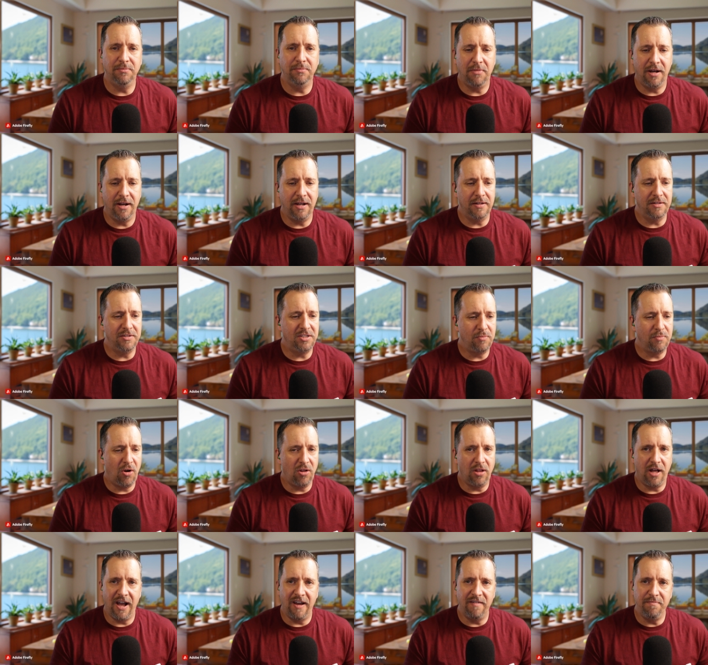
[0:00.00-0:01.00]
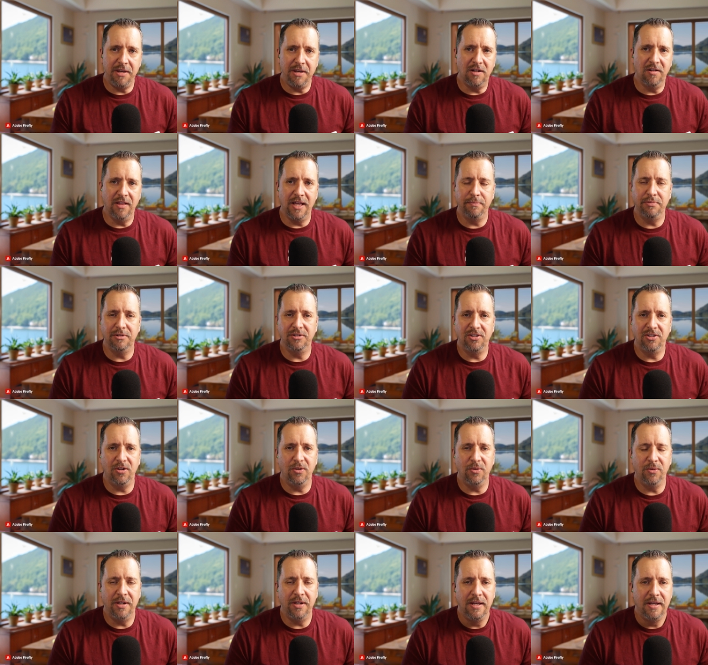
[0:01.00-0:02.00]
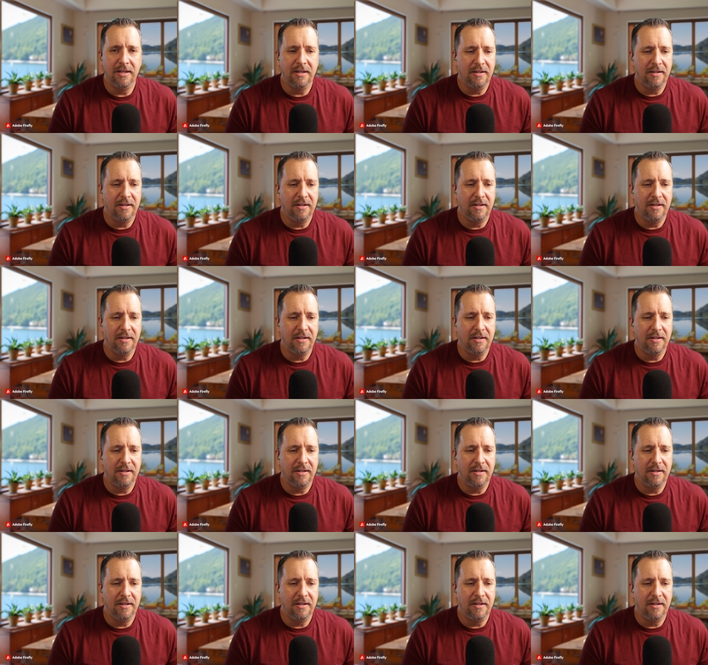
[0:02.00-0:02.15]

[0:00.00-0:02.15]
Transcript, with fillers: in my small hive beetle episode